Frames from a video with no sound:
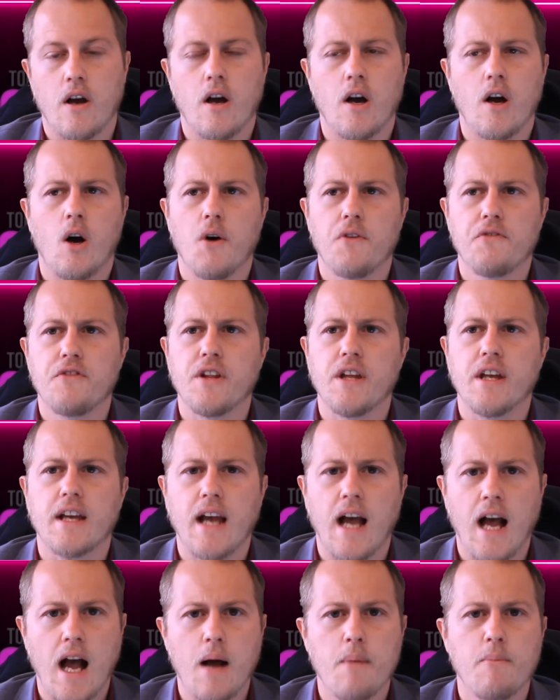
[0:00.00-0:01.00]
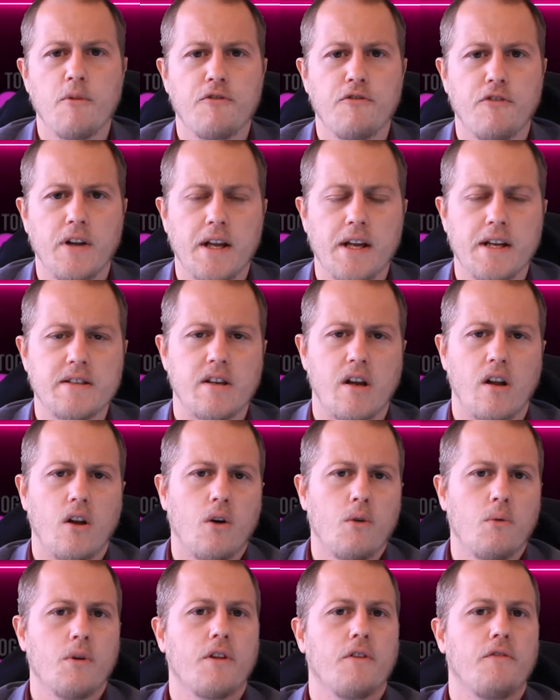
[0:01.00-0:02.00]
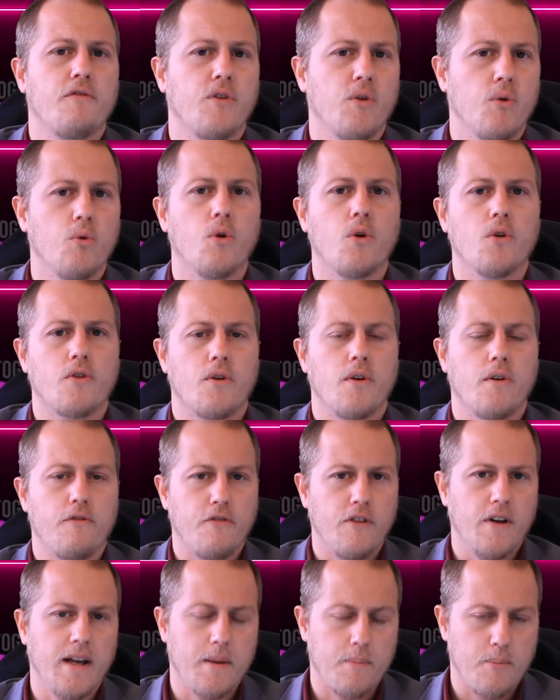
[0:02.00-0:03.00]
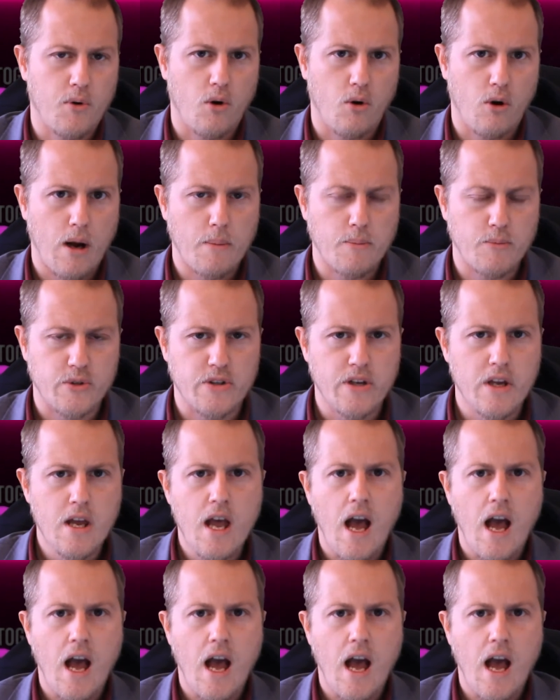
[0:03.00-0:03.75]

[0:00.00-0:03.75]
of the Cam affiliates, along with a few other affiliate programs,